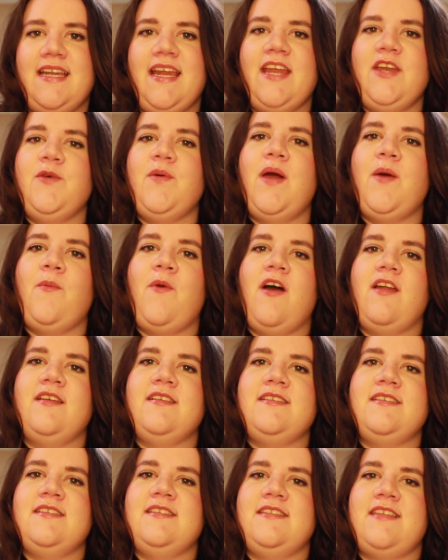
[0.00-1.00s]
And I knew I
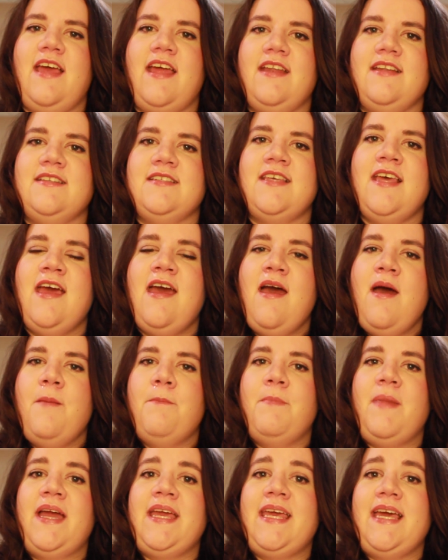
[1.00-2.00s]
wanted to send
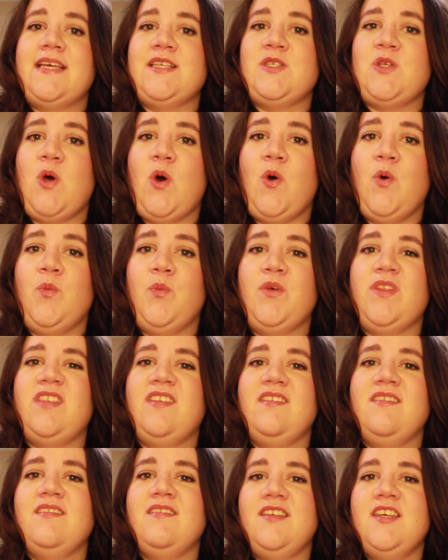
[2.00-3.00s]
my guests home
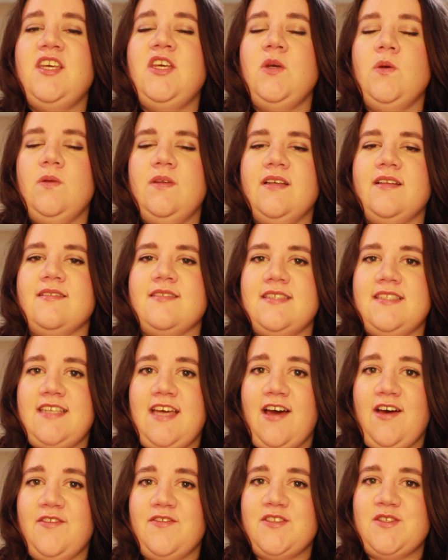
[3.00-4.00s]
with cute little
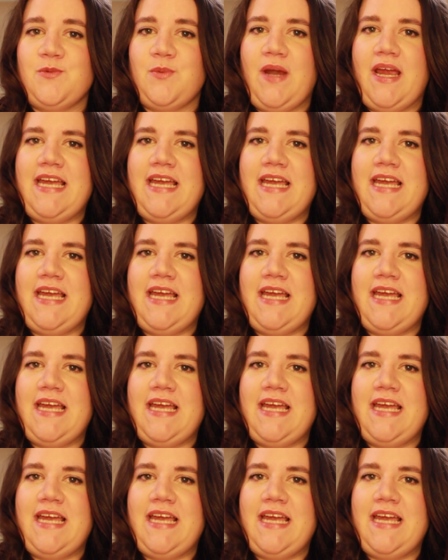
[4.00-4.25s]
stuffs,